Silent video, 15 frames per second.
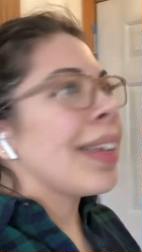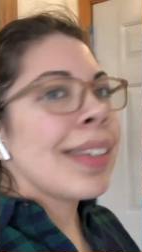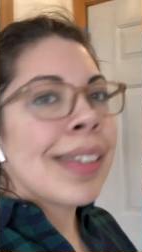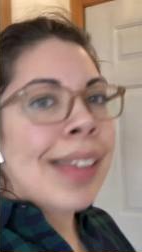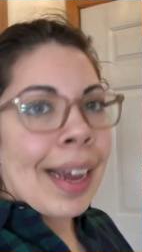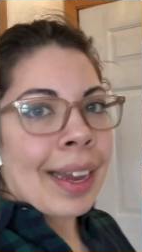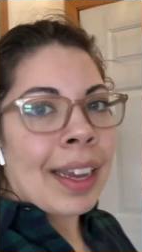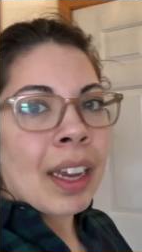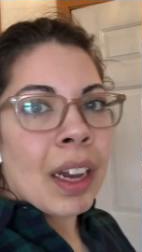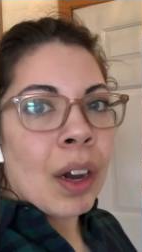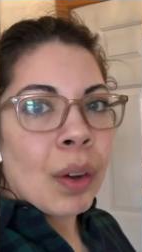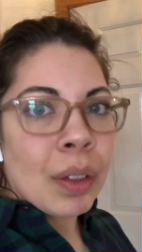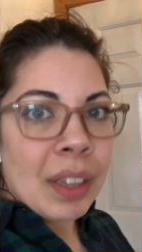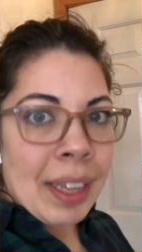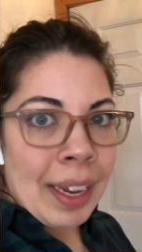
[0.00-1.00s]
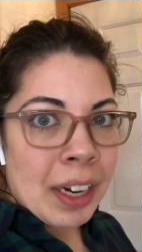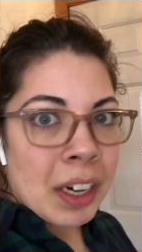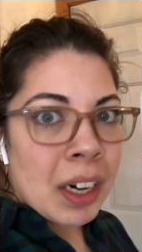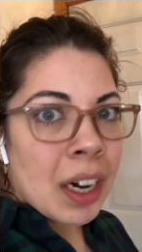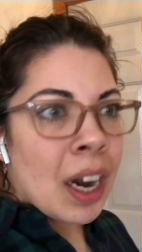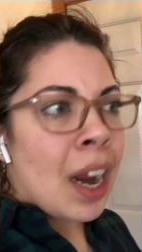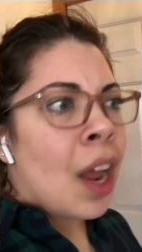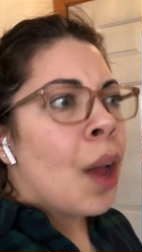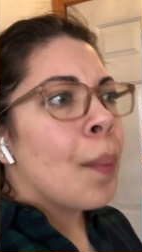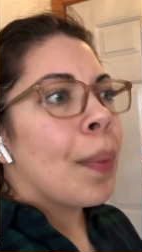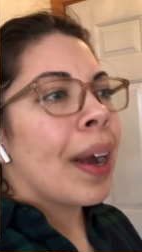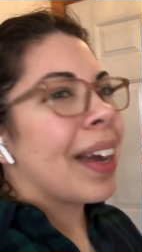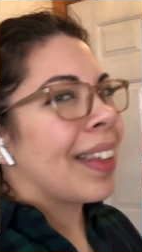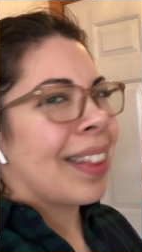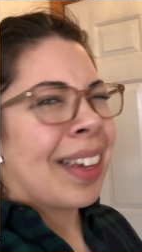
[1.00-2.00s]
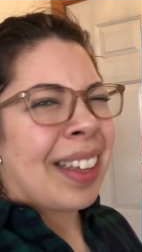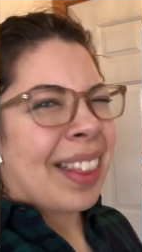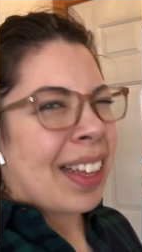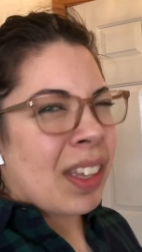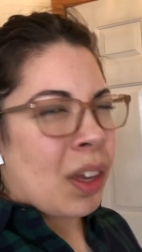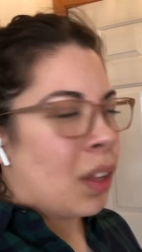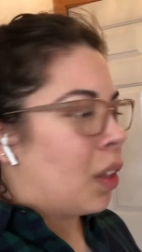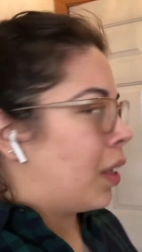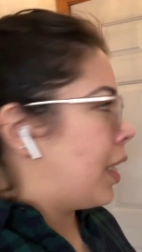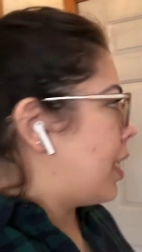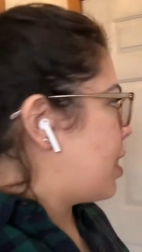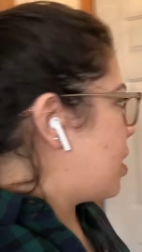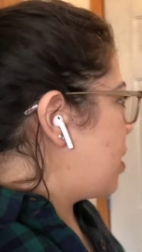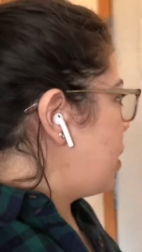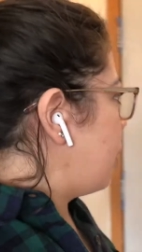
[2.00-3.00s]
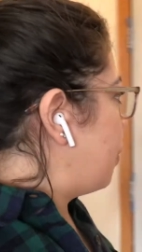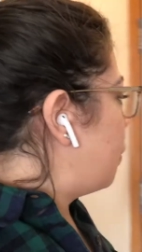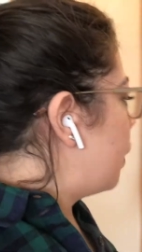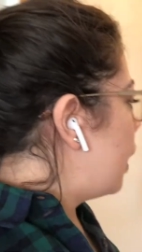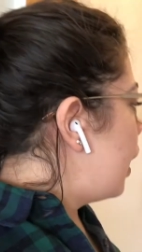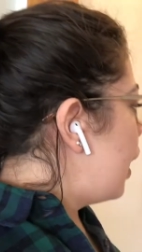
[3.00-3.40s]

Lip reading: second coat later, but I think that's all I'll need to do.